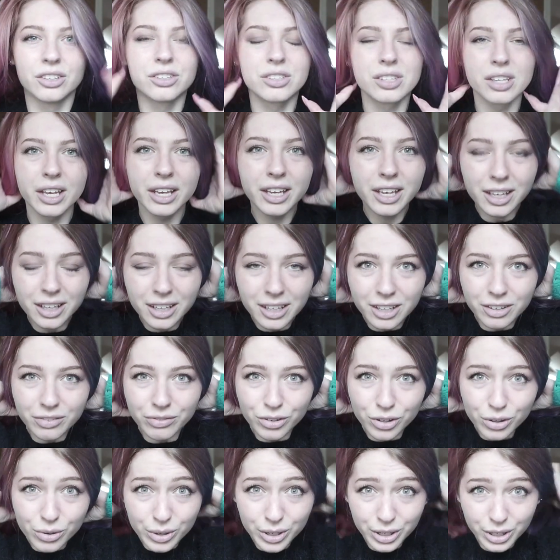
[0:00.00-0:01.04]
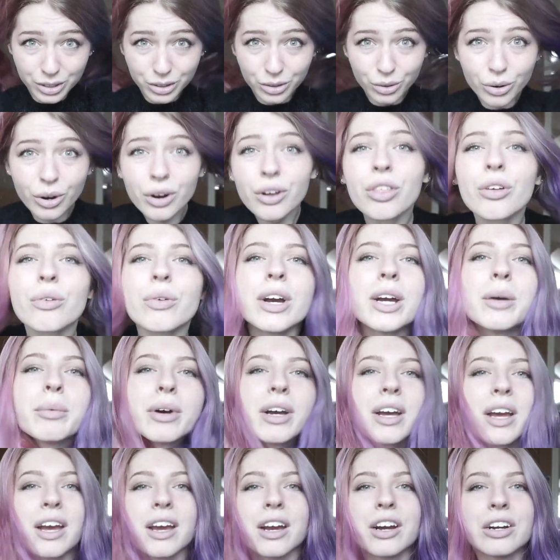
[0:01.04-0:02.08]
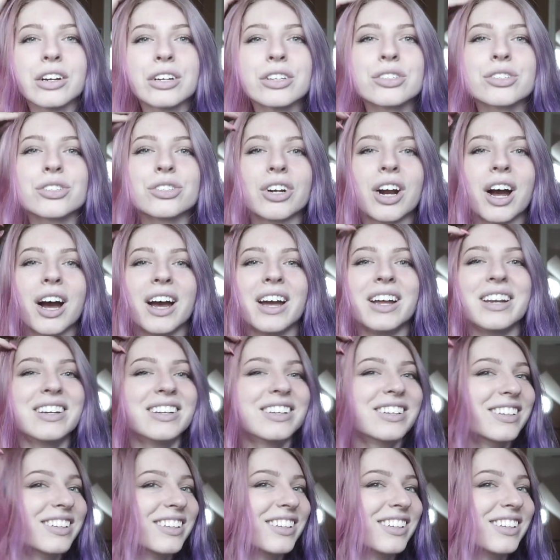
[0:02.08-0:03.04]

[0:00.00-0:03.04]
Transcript: like if you ignore the way my hair is dried,